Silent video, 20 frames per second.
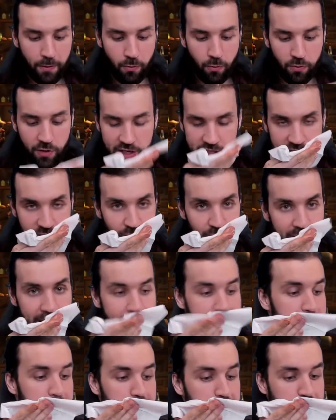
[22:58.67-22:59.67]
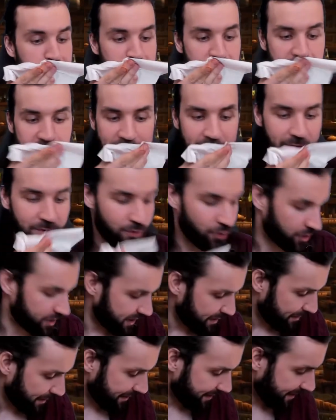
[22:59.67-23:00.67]
already quite
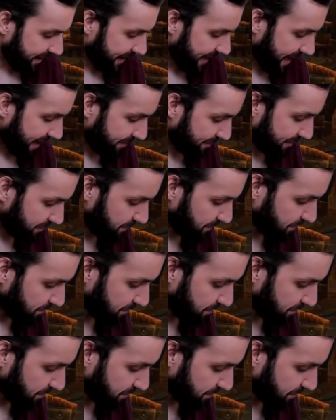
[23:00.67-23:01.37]
dirty, but again,